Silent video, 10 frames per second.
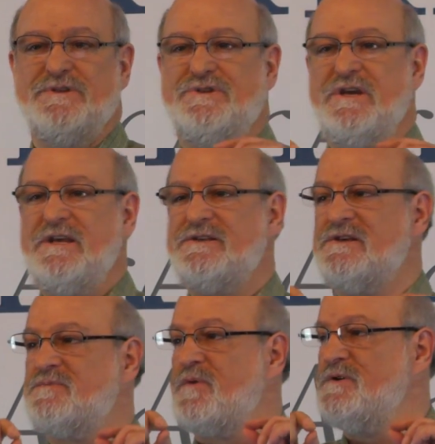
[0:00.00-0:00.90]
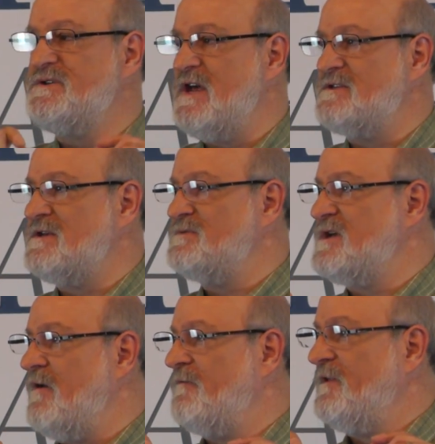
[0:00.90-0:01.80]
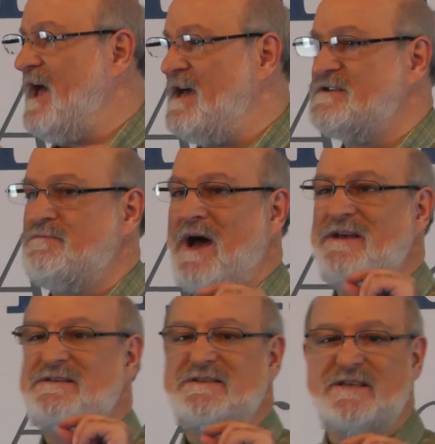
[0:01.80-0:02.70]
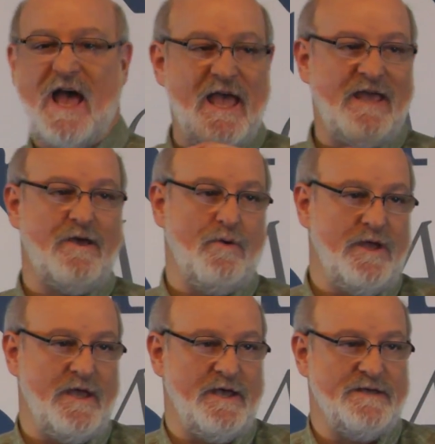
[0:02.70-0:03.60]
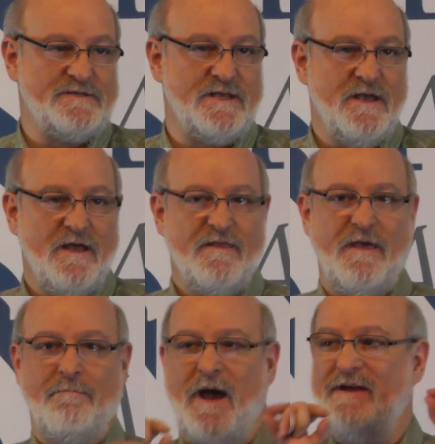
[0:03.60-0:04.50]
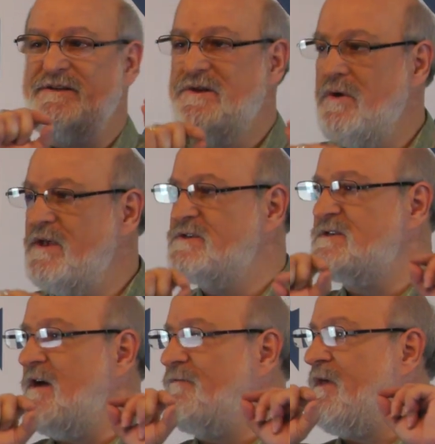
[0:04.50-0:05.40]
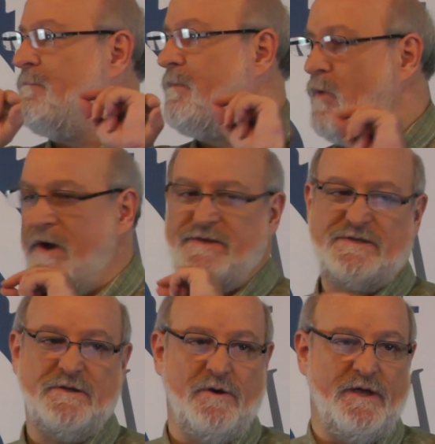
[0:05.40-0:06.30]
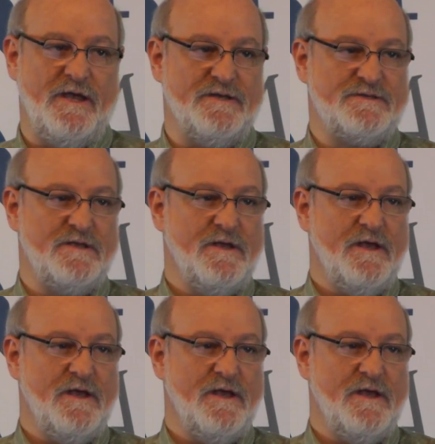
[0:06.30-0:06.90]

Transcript: Jesus presents himself less by saying who he is than by doing stuff that points to who he is.